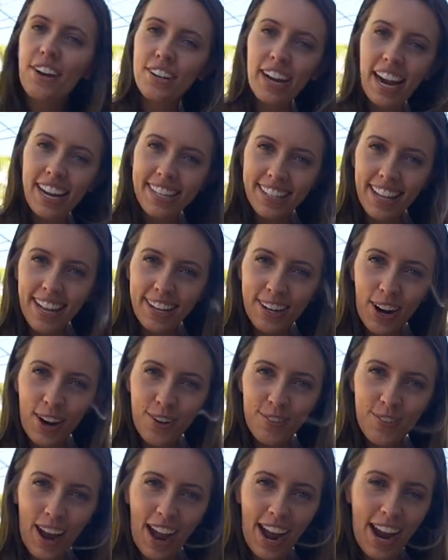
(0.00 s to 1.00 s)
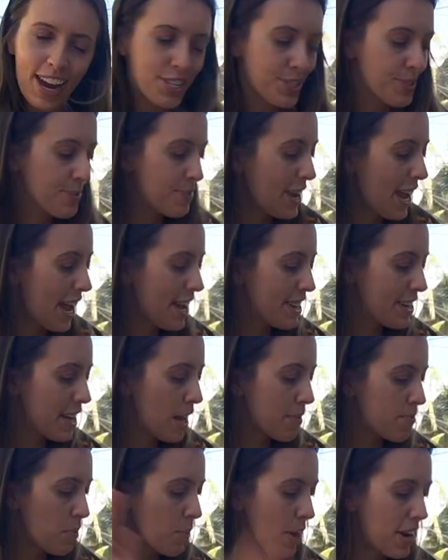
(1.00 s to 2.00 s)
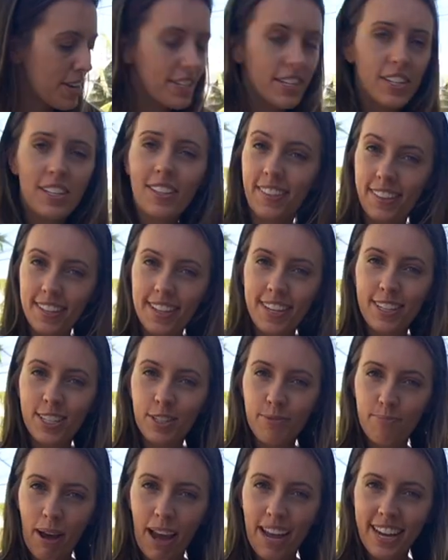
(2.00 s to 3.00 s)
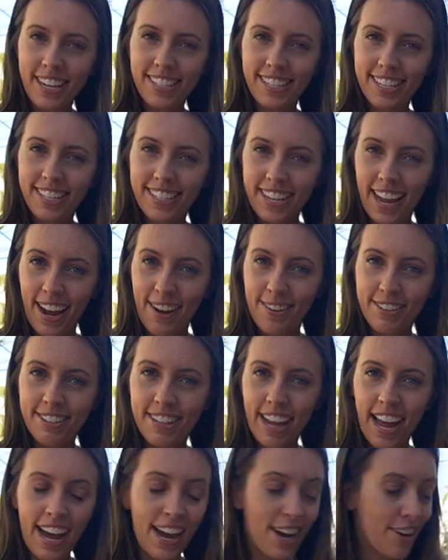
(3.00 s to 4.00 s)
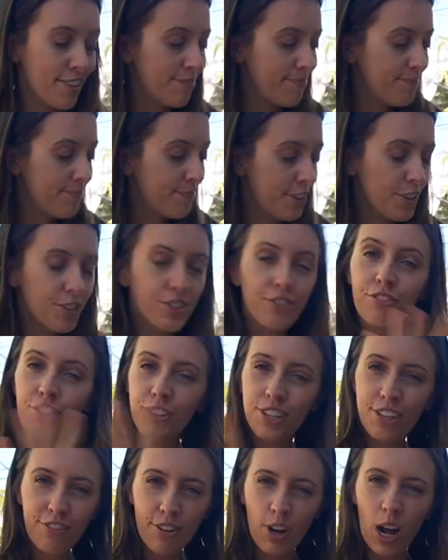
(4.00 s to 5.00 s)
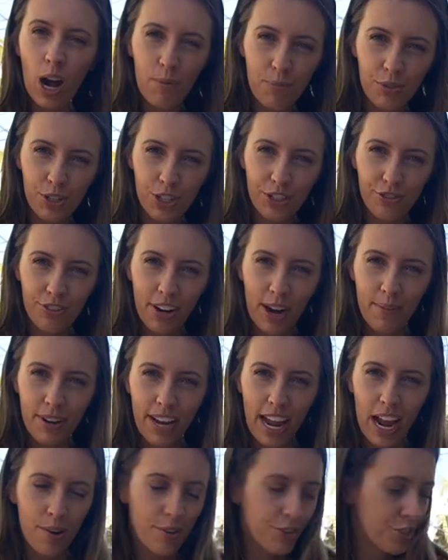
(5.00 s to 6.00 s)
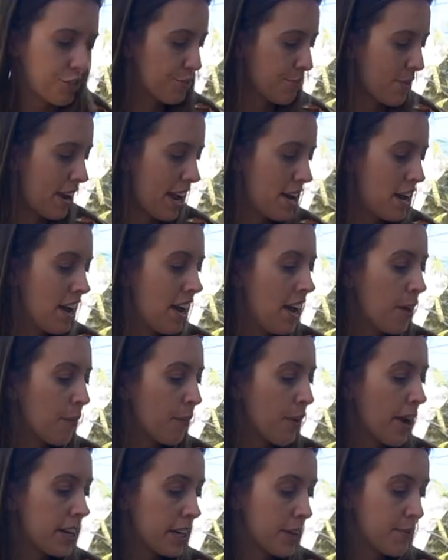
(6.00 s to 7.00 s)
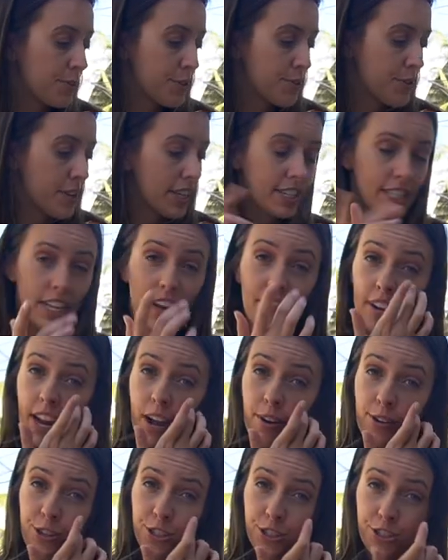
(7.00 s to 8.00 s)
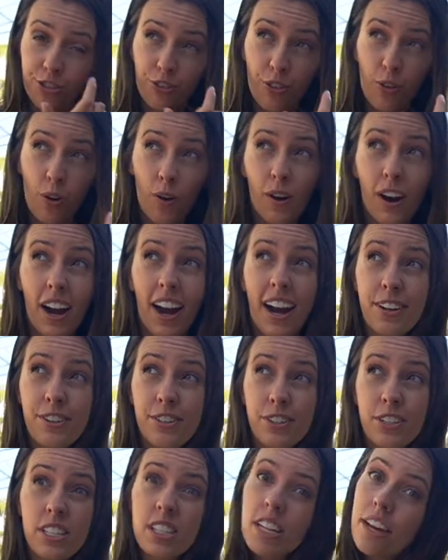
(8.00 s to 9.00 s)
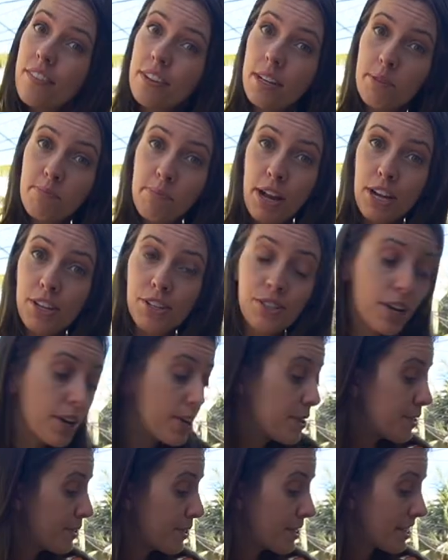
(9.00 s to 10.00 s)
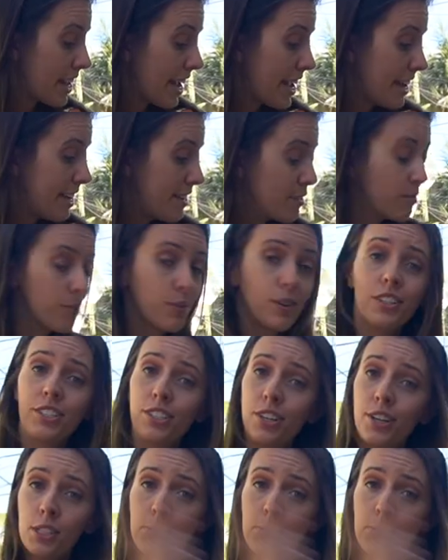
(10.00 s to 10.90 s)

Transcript: do you guys like our rides? We ended up renting these bikes in downtown. There's a few different options for how many hours to rent. We ended up doing seven hours for 170 pesos and we're gonna start